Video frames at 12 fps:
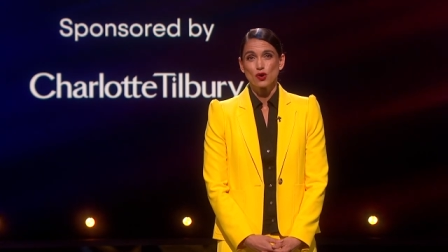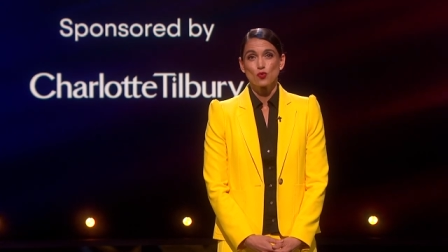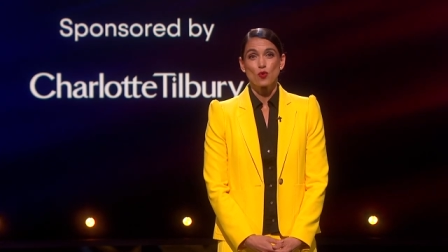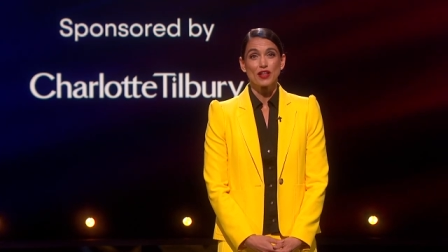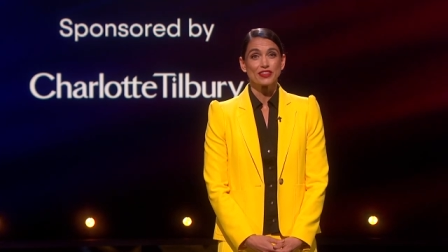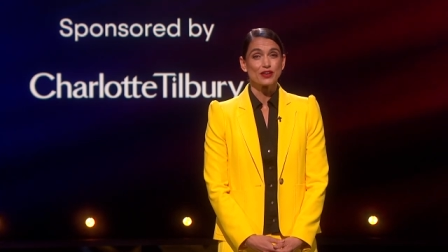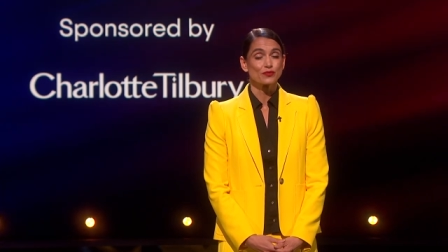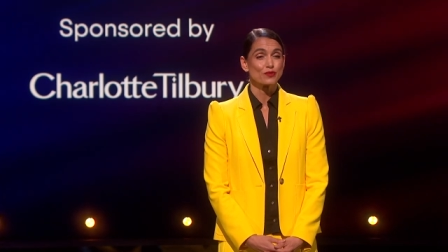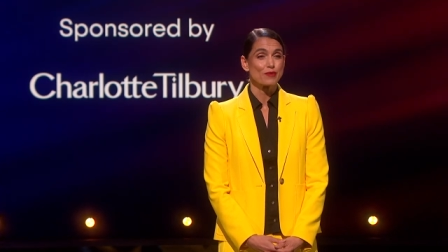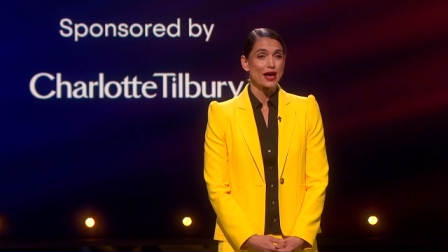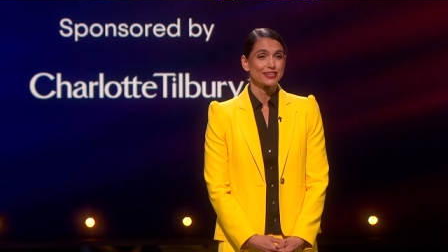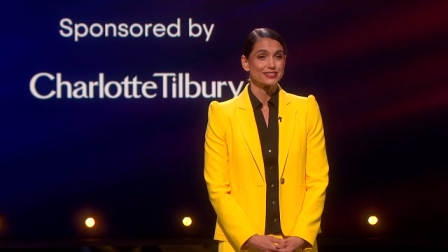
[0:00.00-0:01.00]
one that
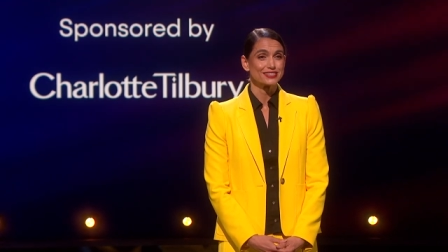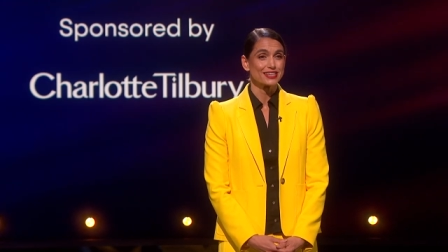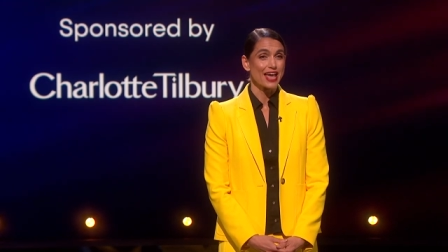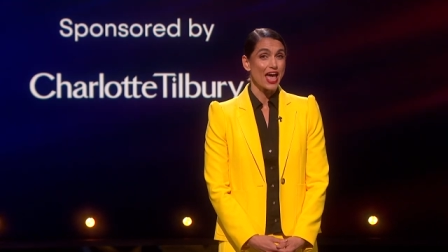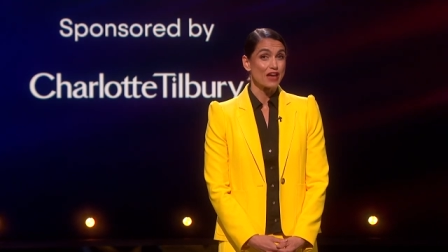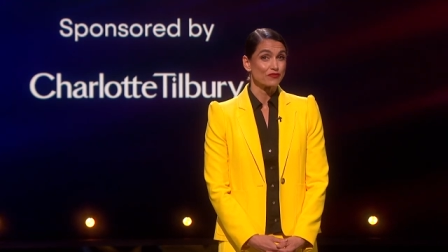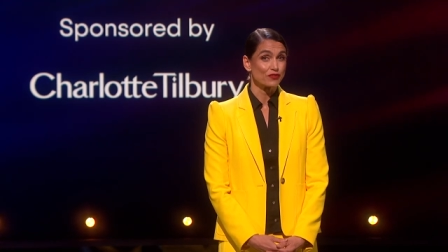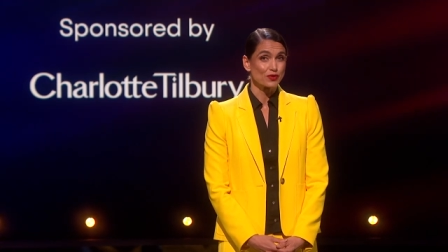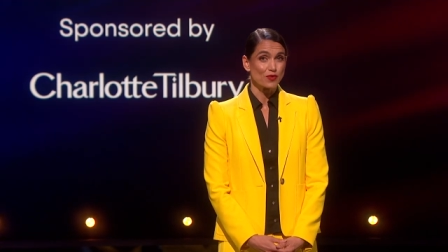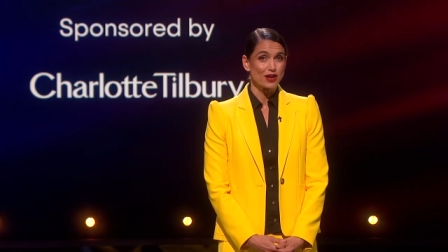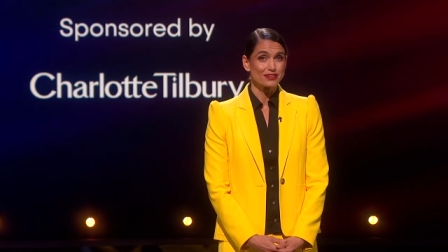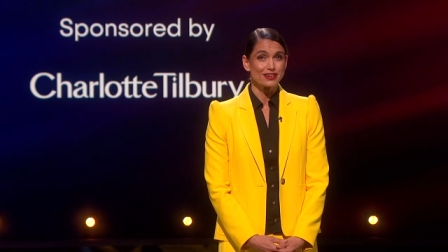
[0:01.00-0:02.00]
reminds
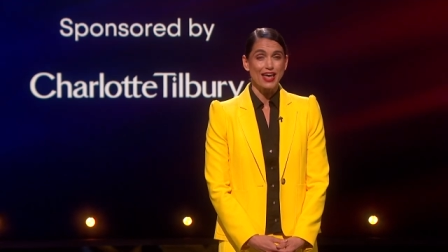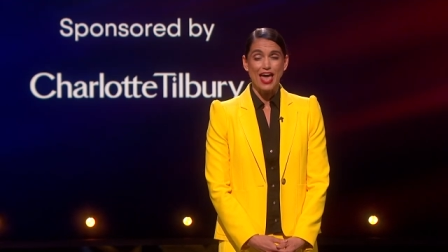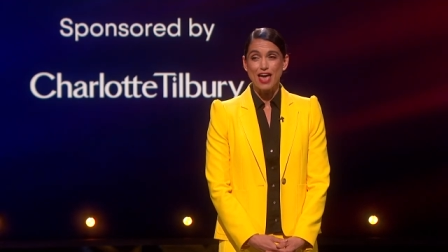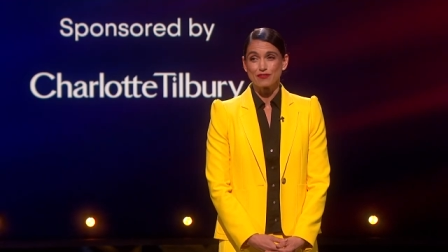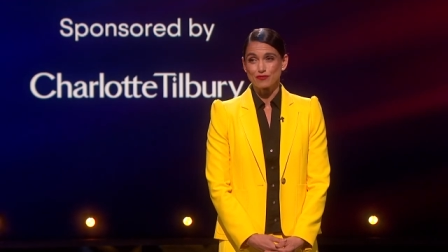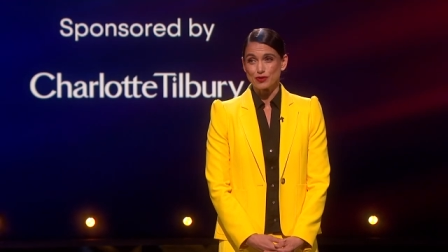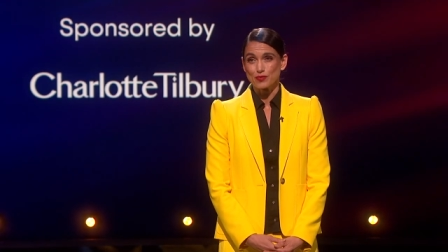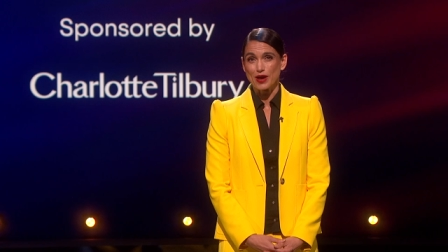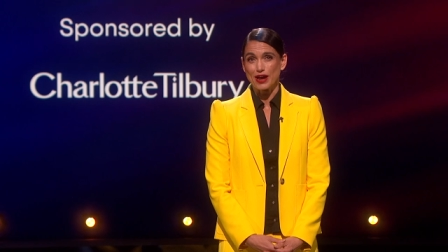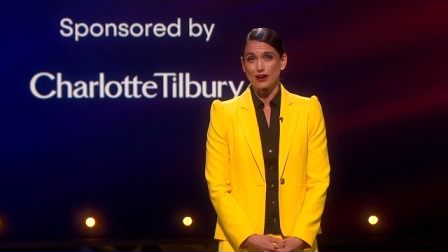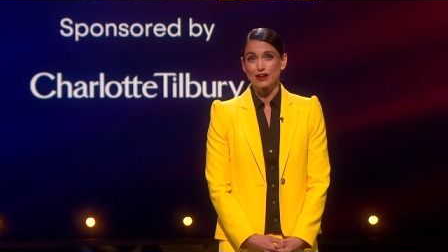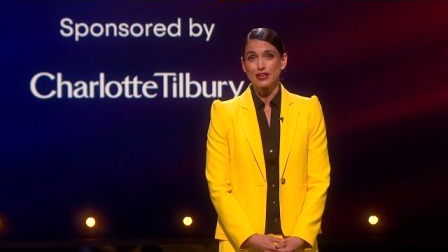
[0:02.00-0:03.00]
everyone,
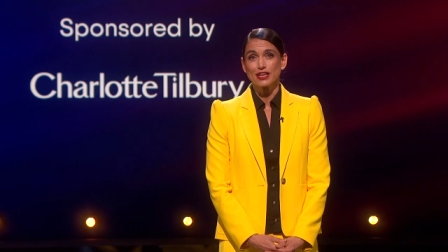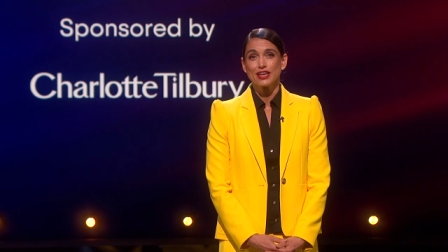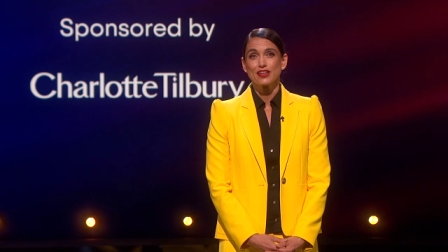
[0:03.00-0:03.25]
everywhere,